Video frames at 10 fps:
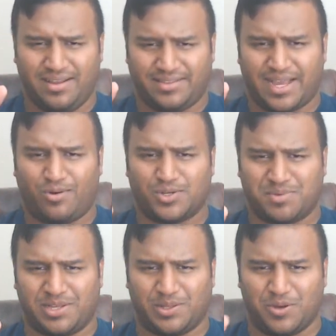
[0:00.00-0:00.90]
That was
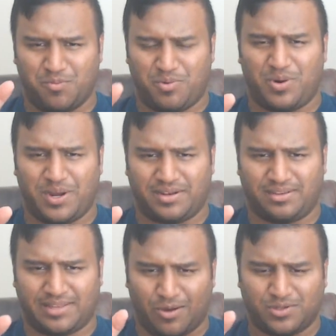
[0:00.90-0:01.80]
my low point.
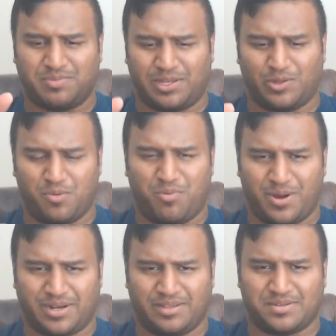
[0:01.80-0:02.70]
That was my low
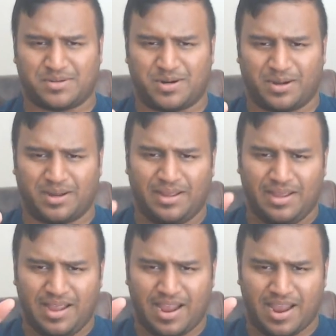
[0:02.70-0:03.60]
point in this arc,
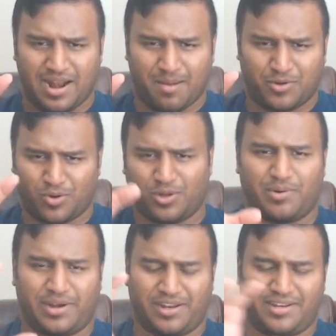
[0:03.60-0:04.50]
and I'm totally
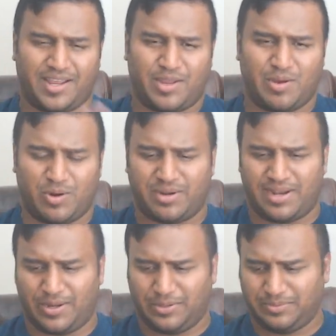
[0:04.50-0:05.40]
ready to take you out now.